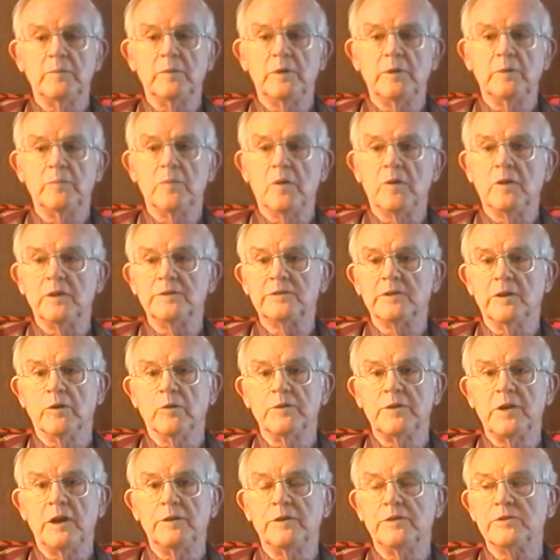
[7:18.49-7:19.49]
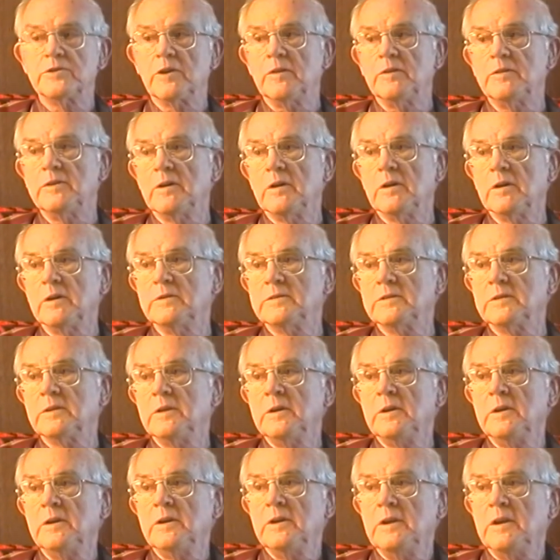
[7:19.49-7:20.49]
in, in Mauds or down at Sherman
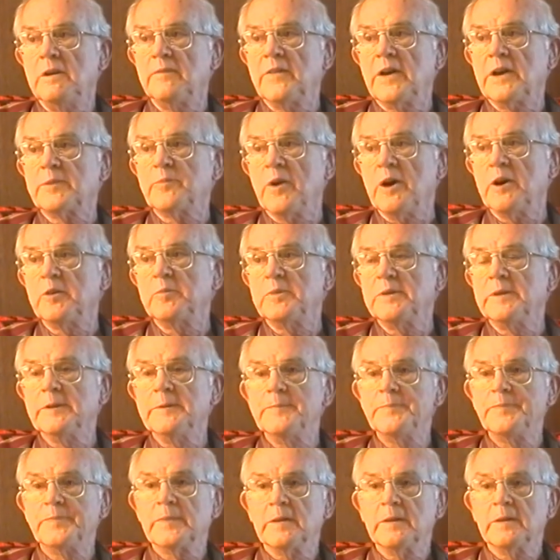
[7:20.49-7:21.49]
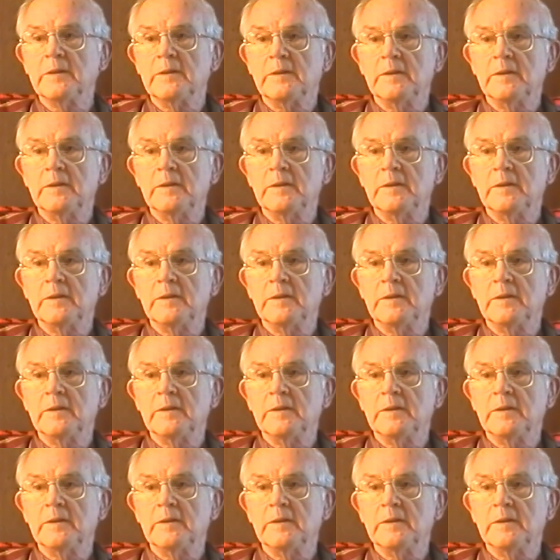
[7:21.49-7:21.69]
Yards. In fact, probably